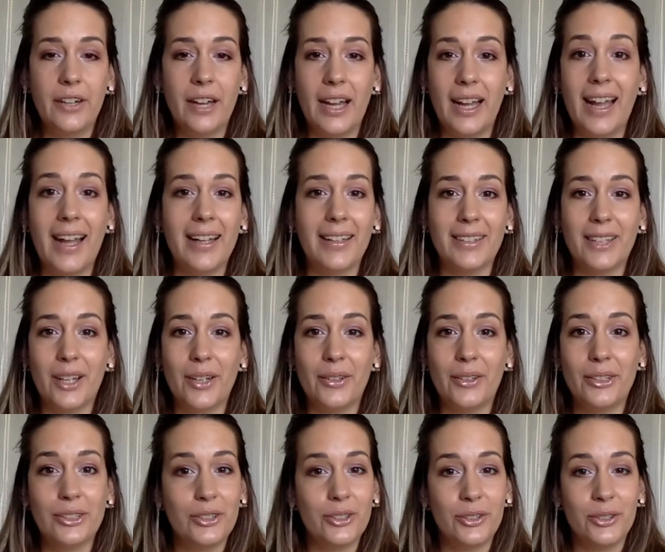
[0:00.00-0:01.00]
I had no
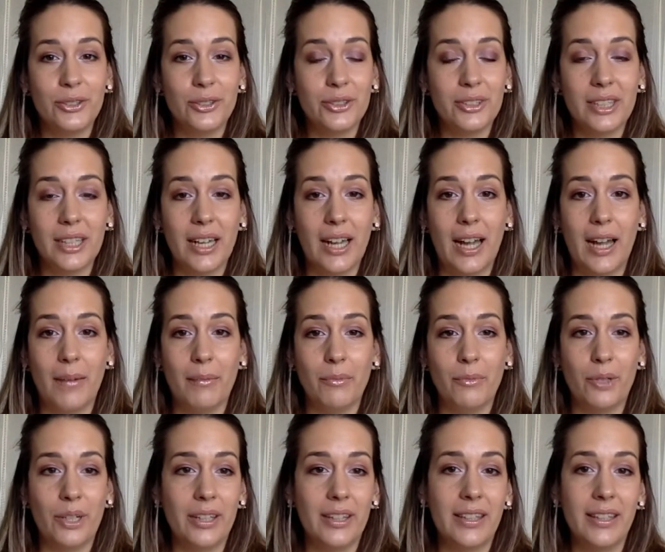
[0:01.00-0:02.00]
issues
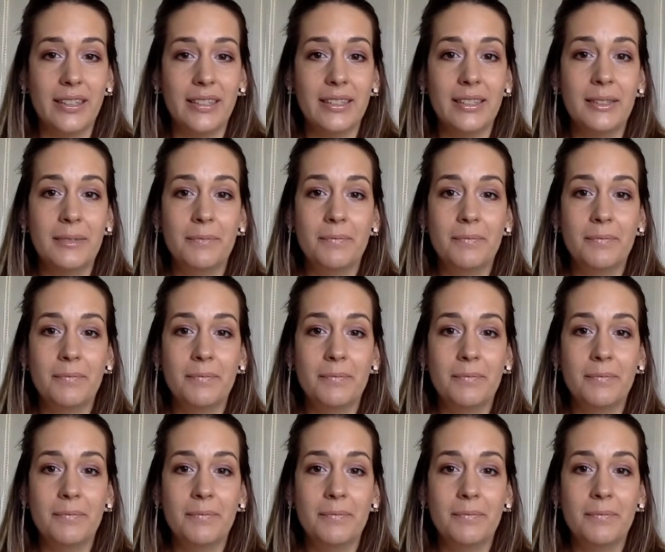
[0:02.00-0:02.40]
with it.